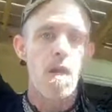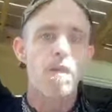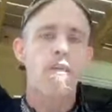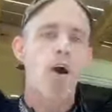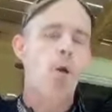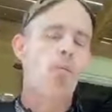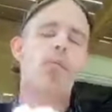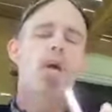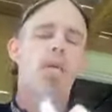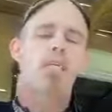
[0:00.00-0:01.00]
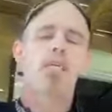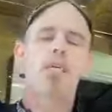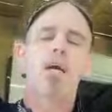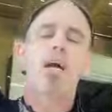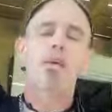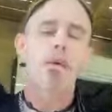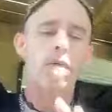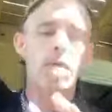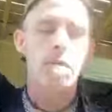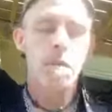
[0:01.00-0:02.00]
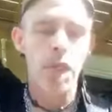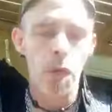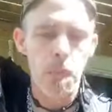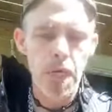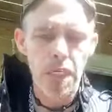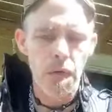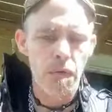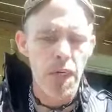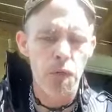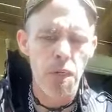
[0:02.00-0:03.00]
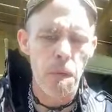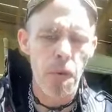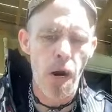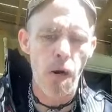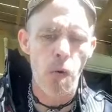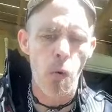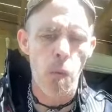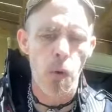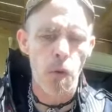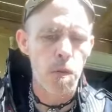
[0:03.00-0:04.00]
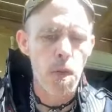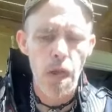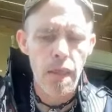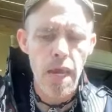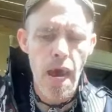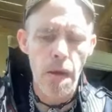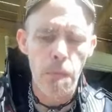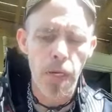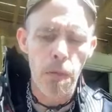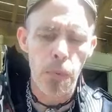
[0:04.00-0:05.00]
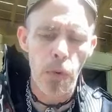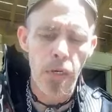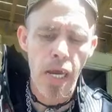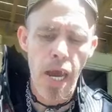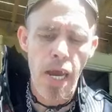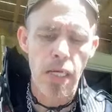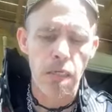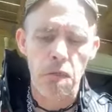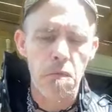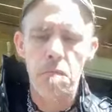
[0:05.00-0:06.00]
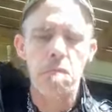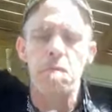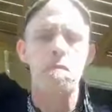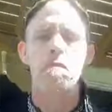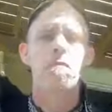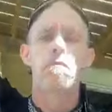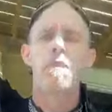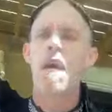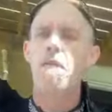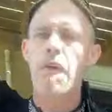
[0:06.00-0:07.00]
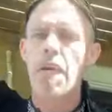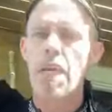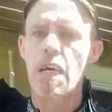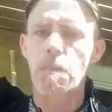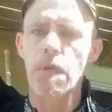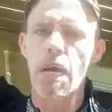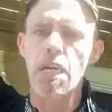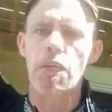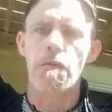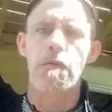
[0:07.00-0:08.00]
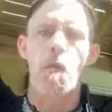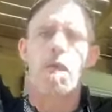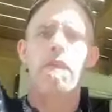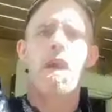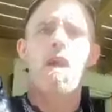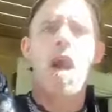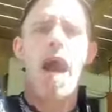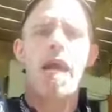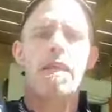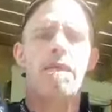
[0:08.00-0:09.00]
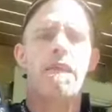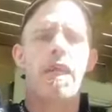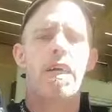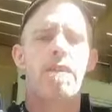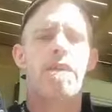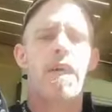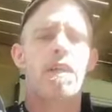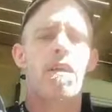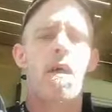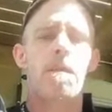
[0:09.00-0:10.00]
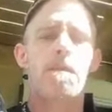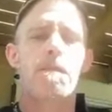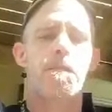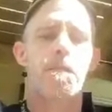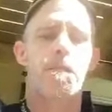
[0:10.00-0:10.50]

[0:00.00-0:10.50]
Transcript: So, this is another little piece of interesting paranormal that people can't can't find an explanation for there at the Villa Convento.